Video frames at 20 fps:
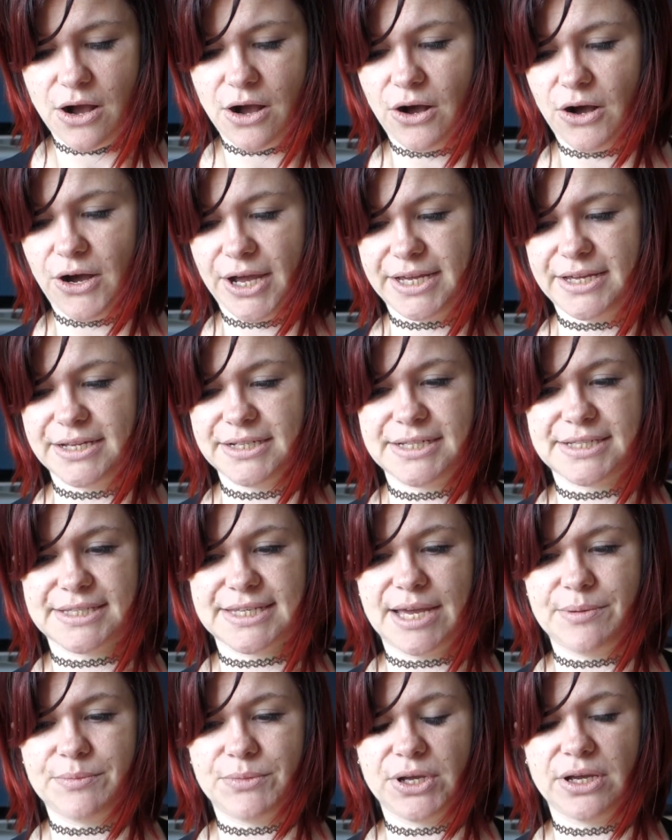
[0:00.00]
I can just
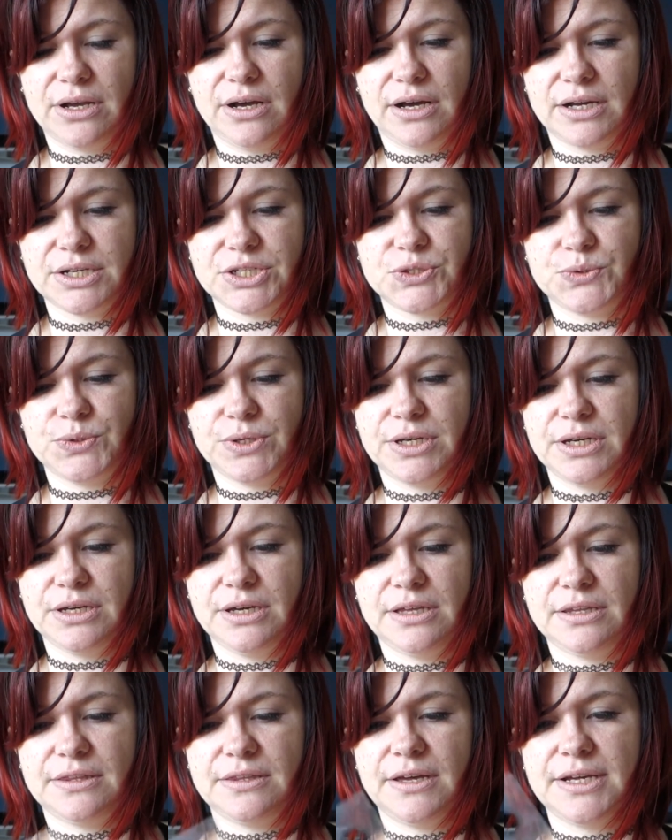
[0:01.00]
get mine cut to
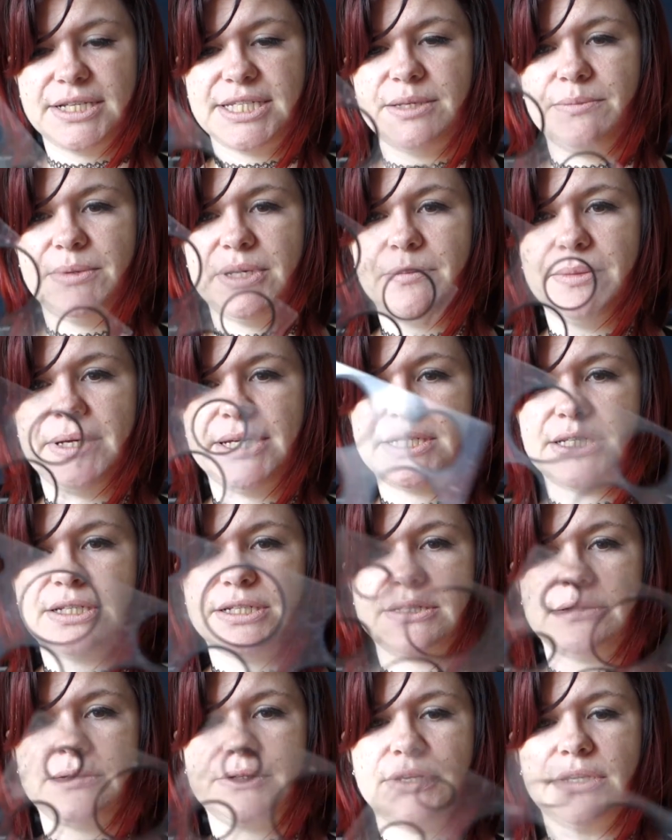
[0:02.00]
a
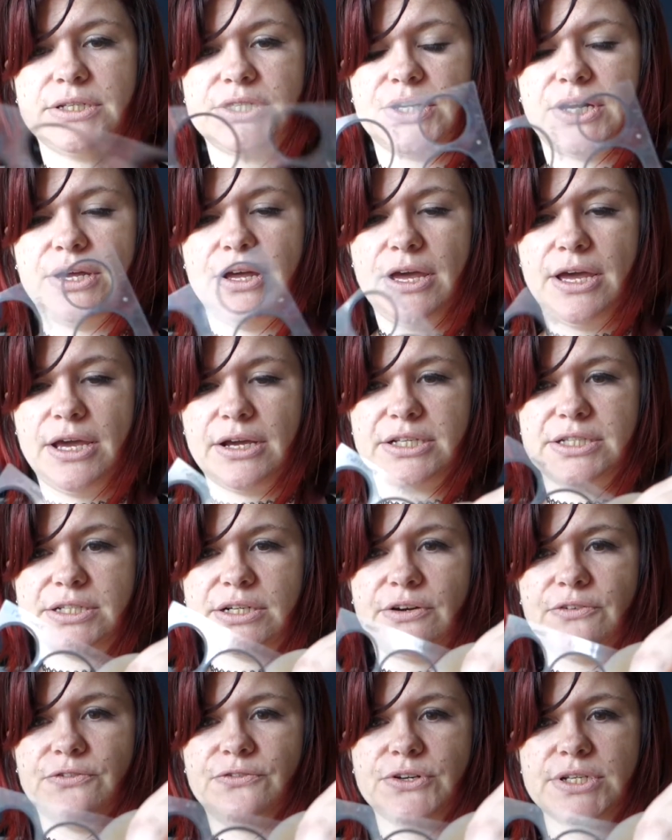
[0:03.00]
30mm
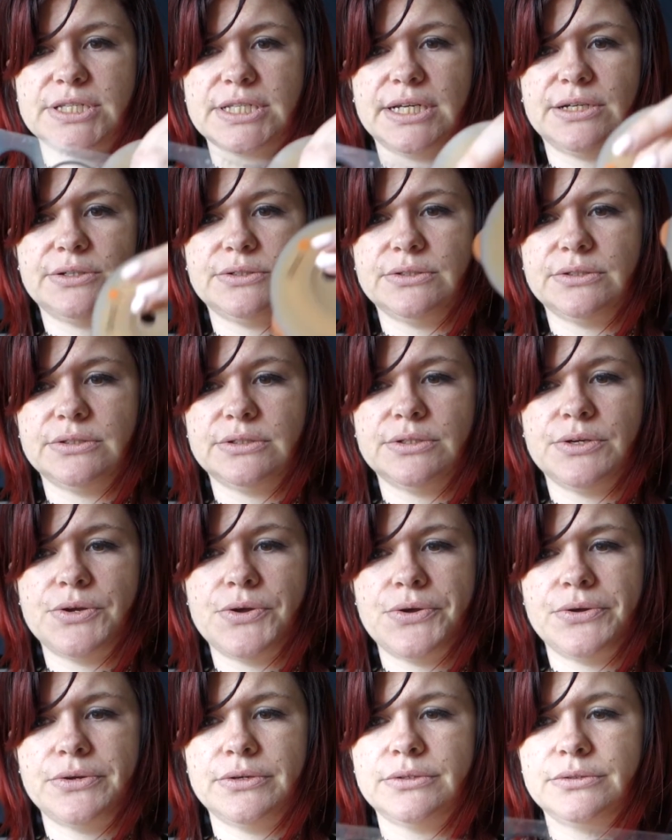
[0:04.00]
circumference now.
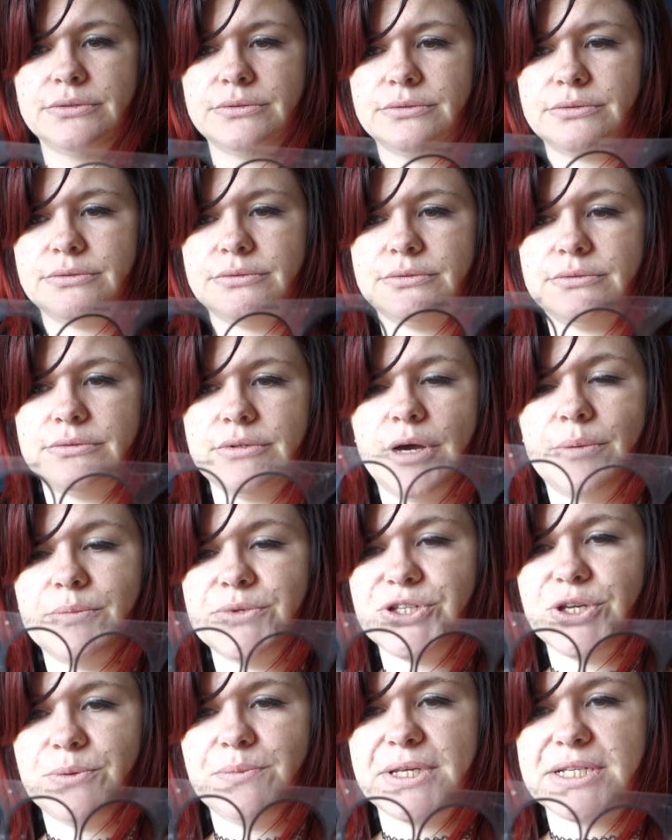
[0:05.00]
I'm
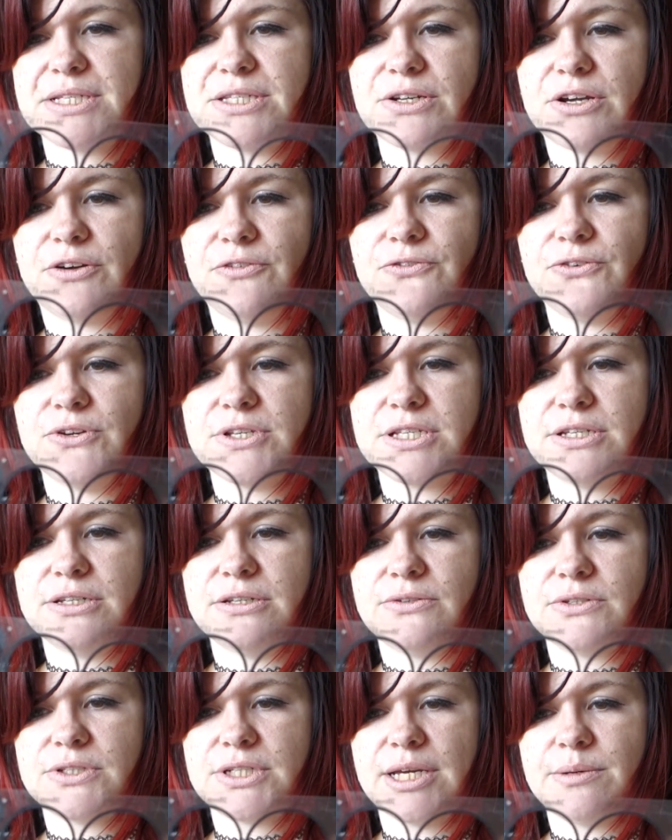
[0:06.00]
assuming that's circumference and
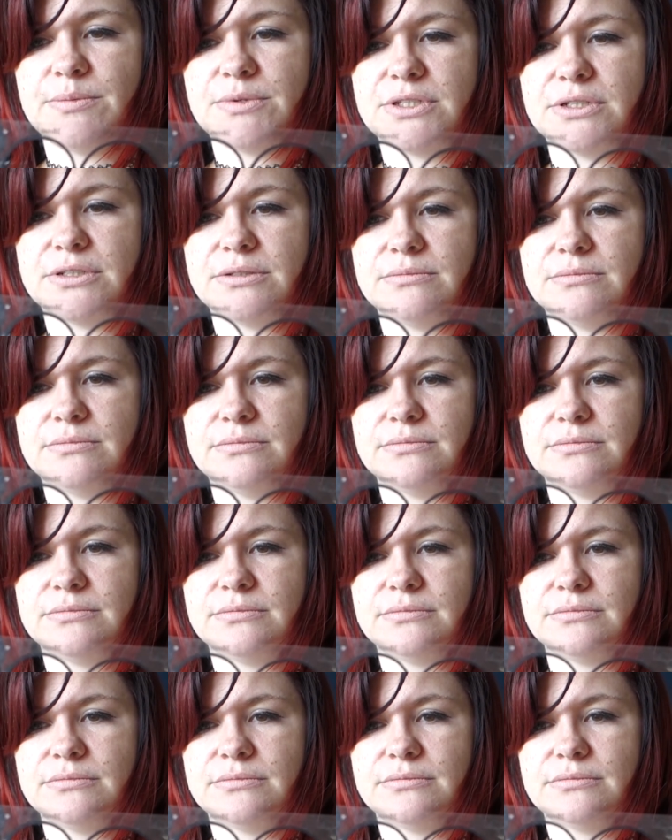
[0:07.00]
not diameter.
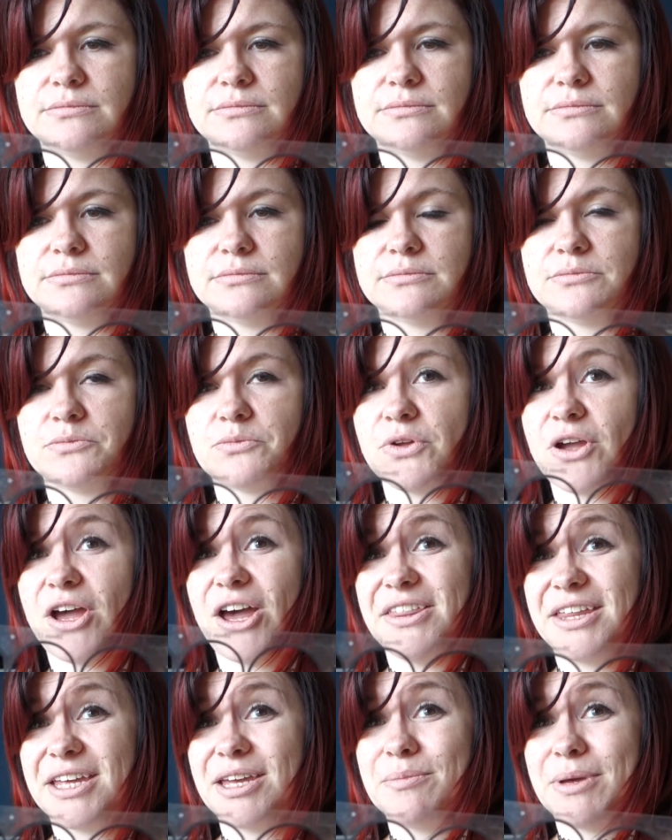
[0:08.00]

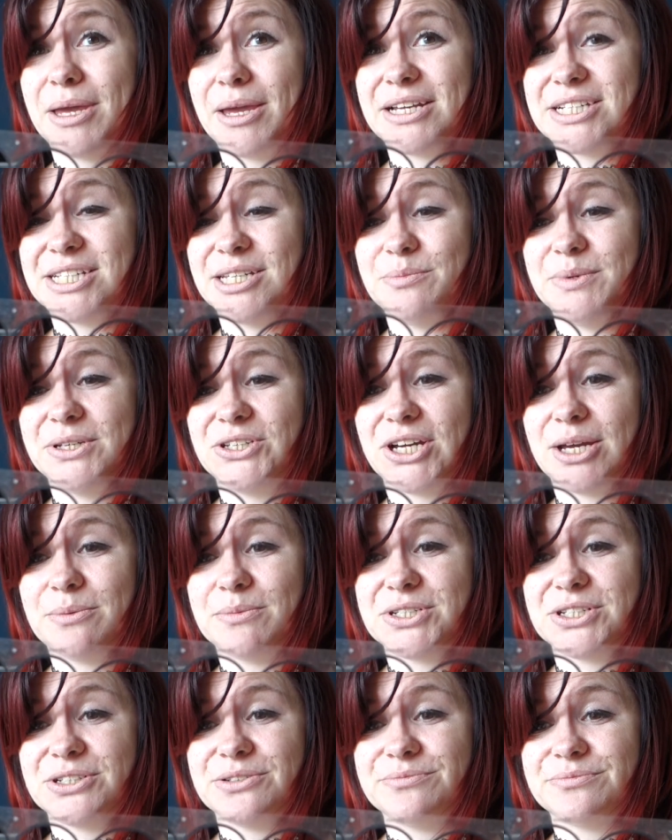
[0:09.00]
I think it may actually be
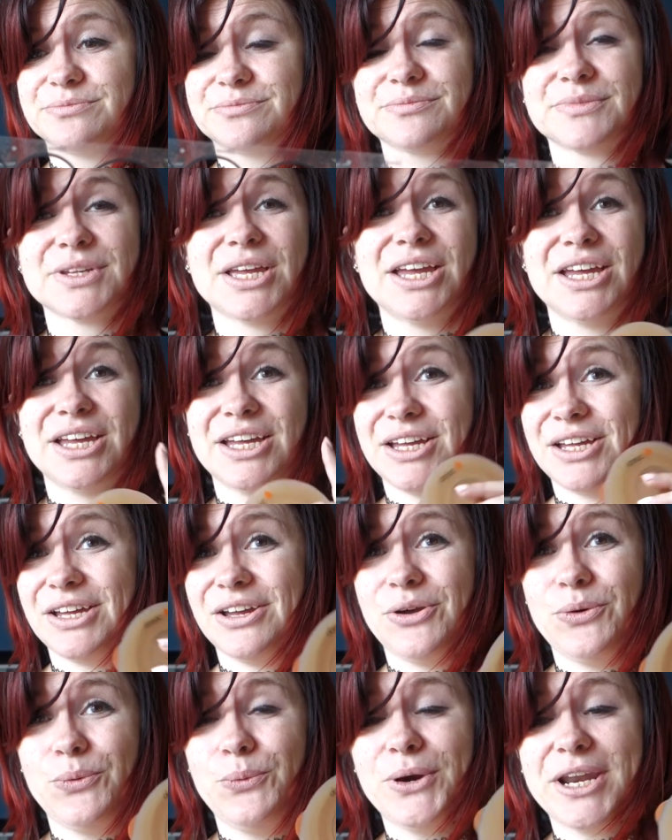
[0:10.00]
diameter.
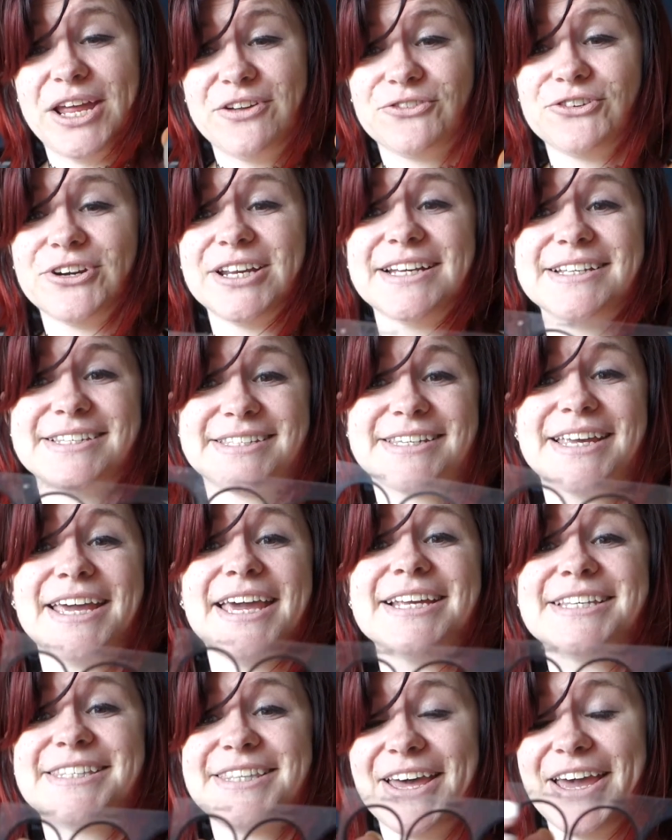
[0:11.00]
Whatever it is,
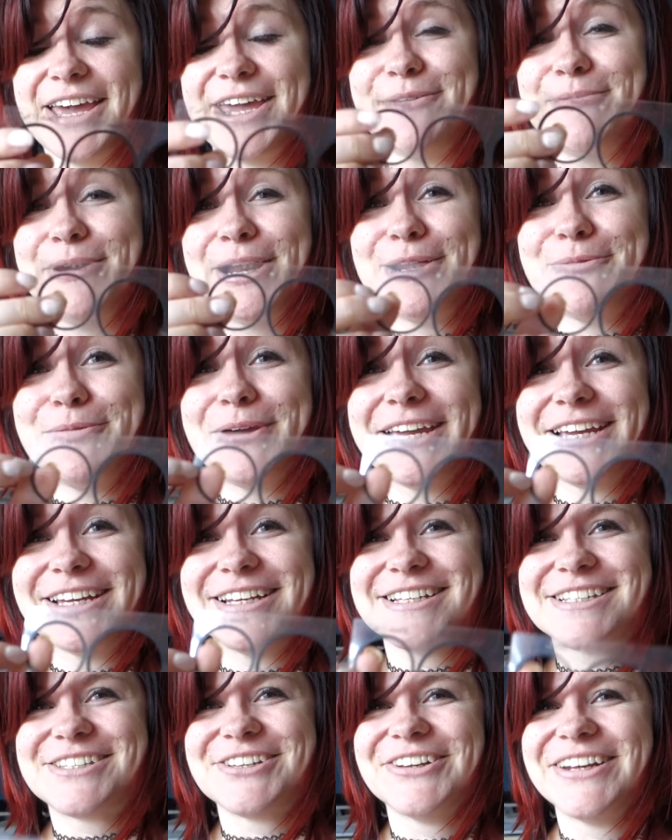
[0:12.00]
it's
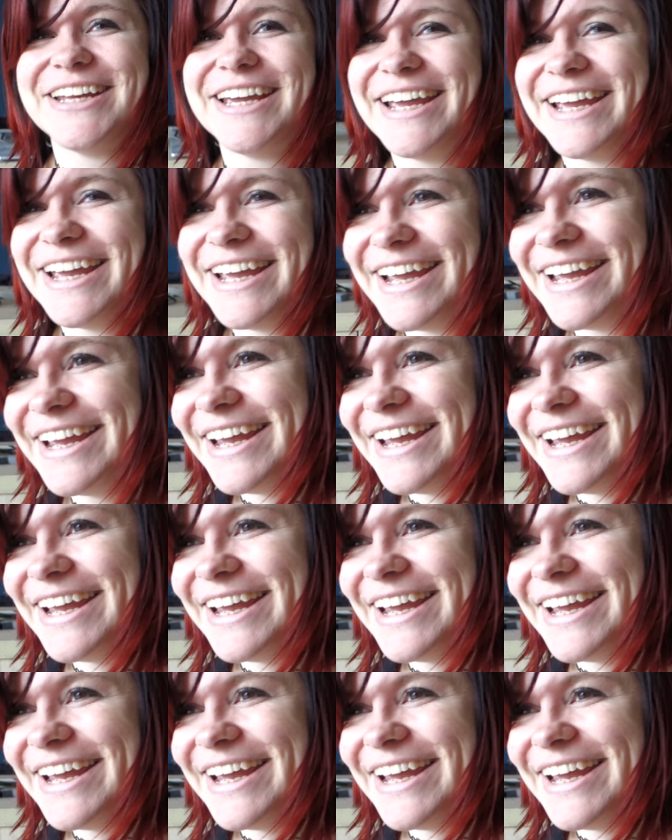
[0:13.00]
30mm on it.